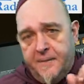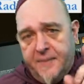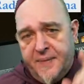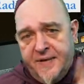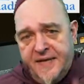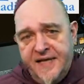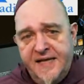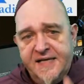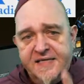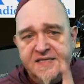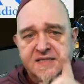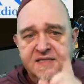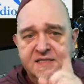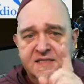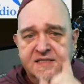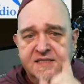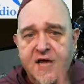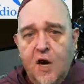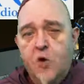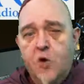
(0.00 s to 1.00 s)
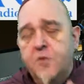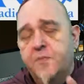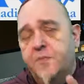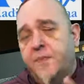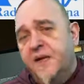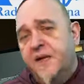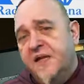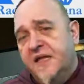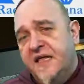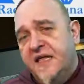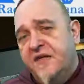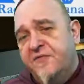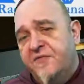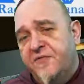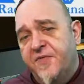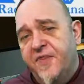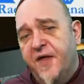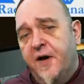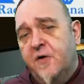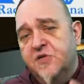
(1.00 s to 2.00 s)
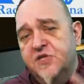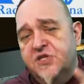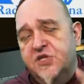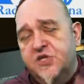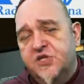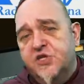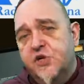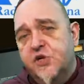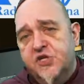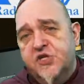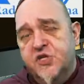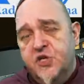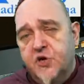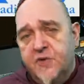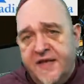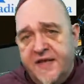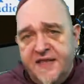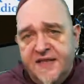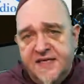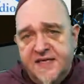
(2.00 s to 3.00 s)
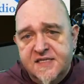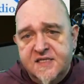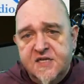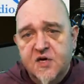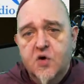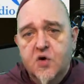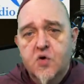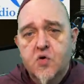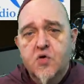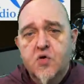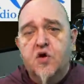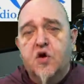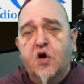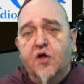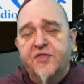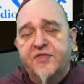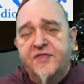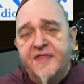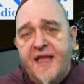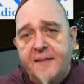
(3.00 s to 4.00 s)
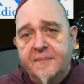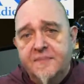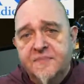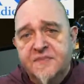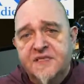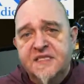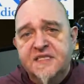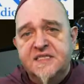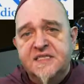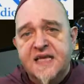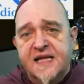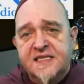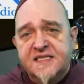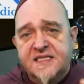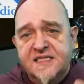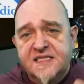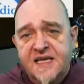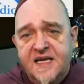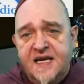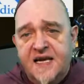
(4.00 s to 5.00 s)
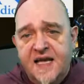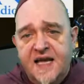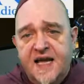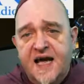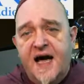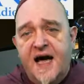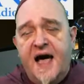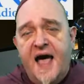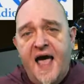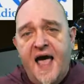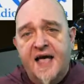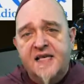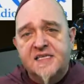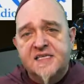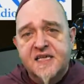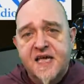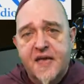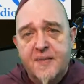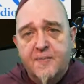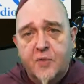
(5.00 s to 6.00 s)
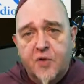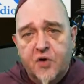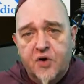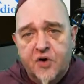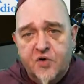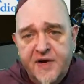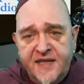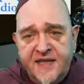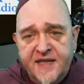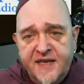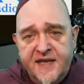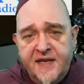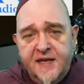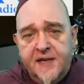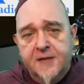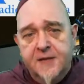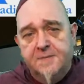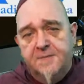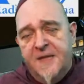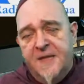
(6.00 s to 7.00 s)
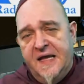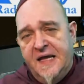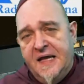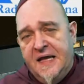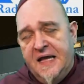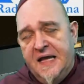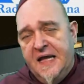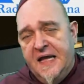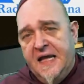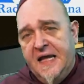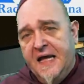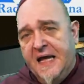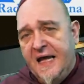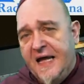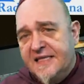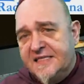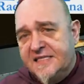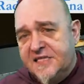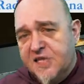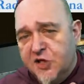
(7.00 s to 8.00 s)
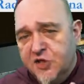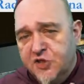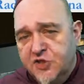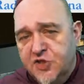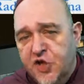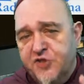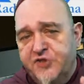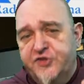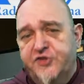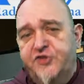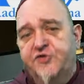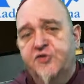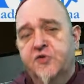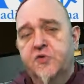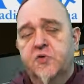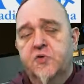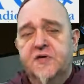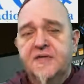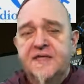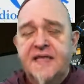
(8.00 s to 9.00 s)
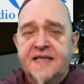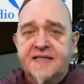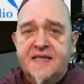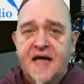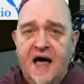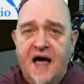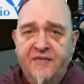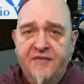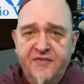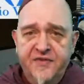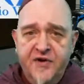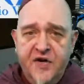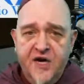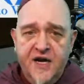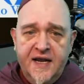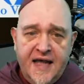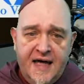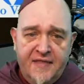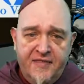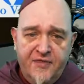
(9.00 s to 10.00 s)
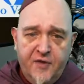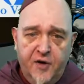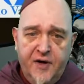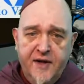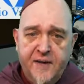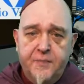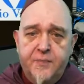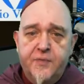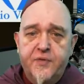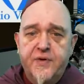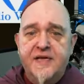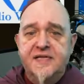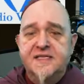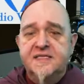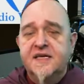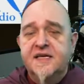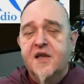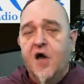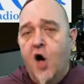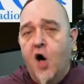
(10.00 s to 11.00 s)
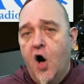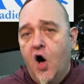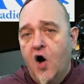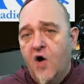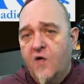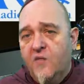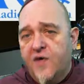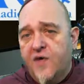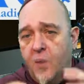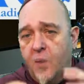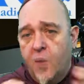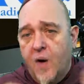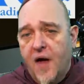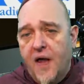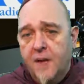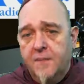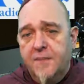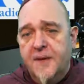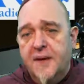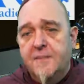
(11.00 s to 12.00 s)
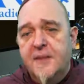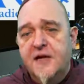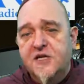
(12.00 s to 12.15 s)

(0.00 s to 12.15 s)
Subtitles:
Please don't believe those church critics who condemn this encyclical as hypocritical. It's not true that under Catholic priests an overwhelming